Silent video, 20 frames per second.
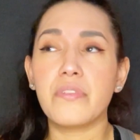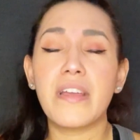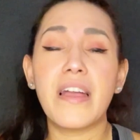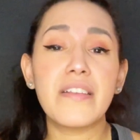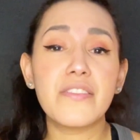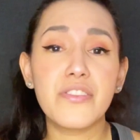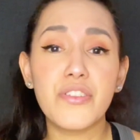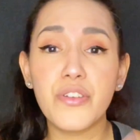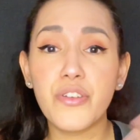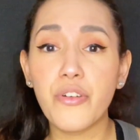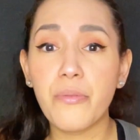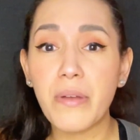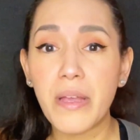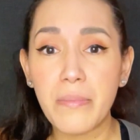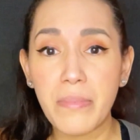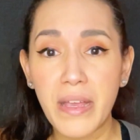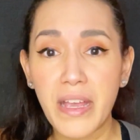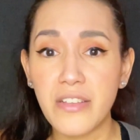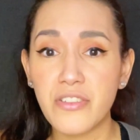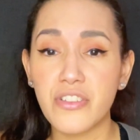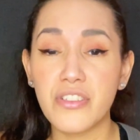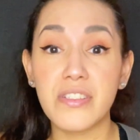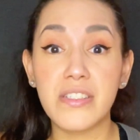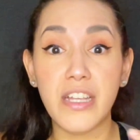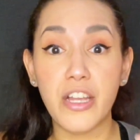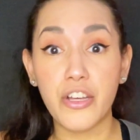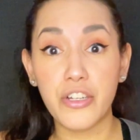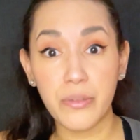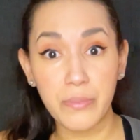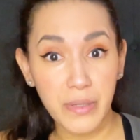As you know, my page is stay
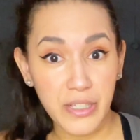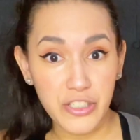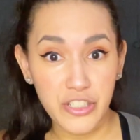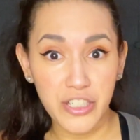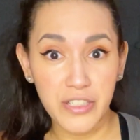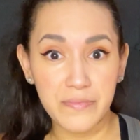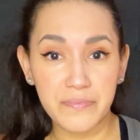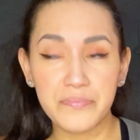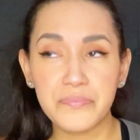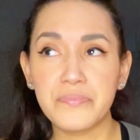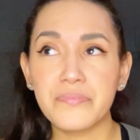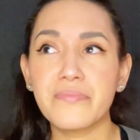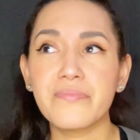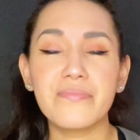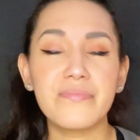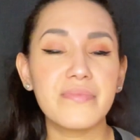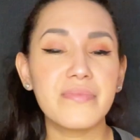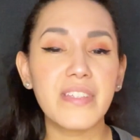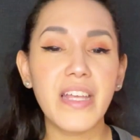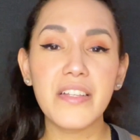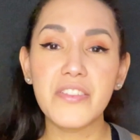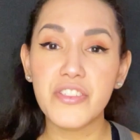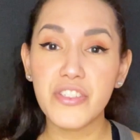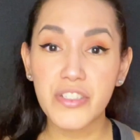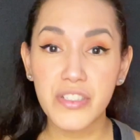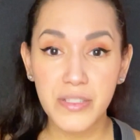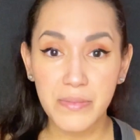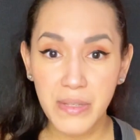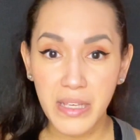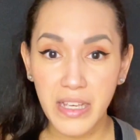on a budget. That's
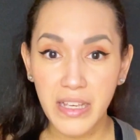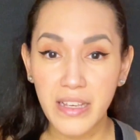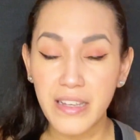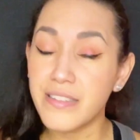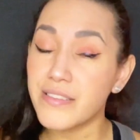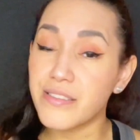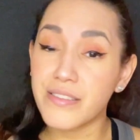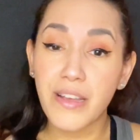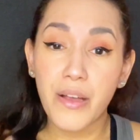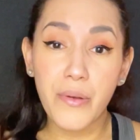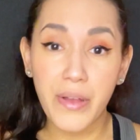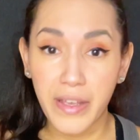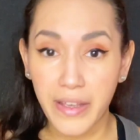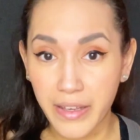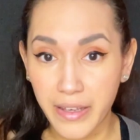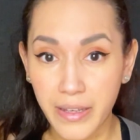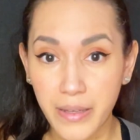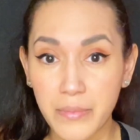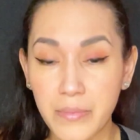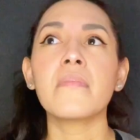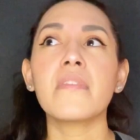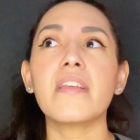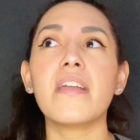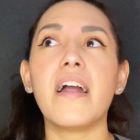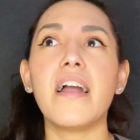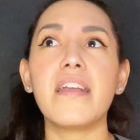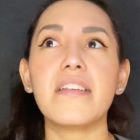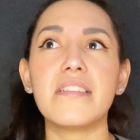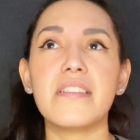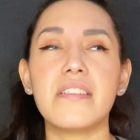just me. It's how I am.
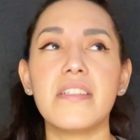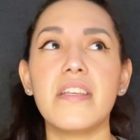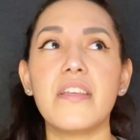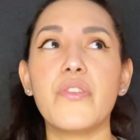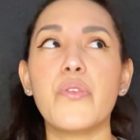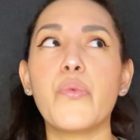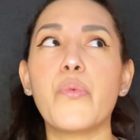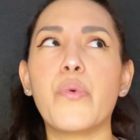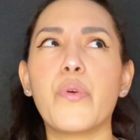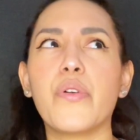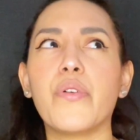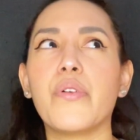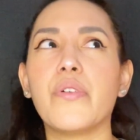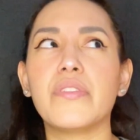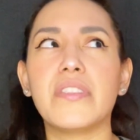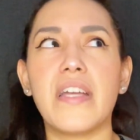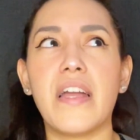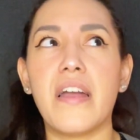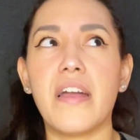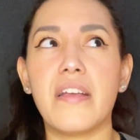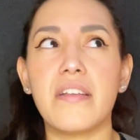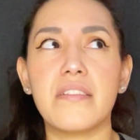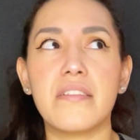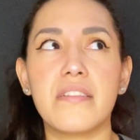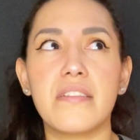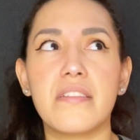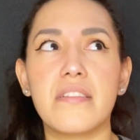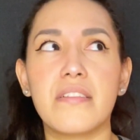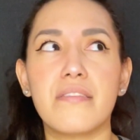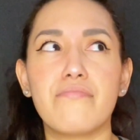I see the world
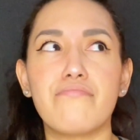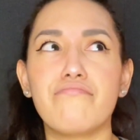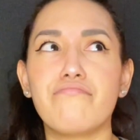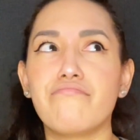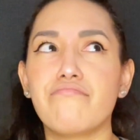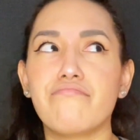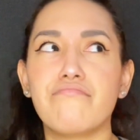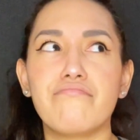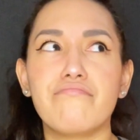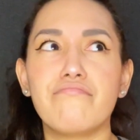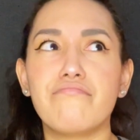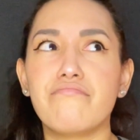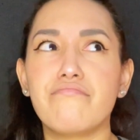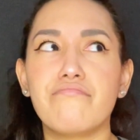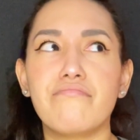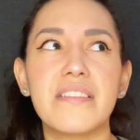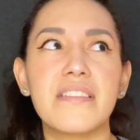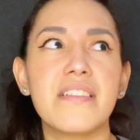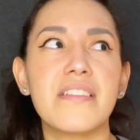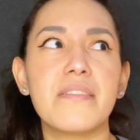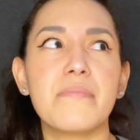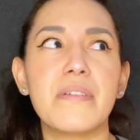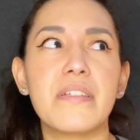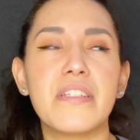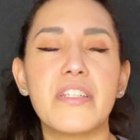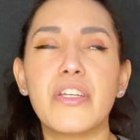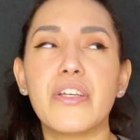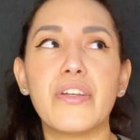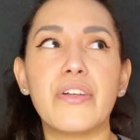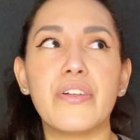as this is
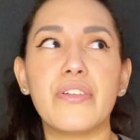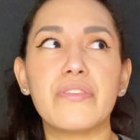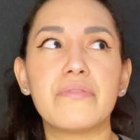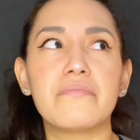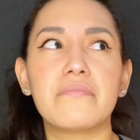material.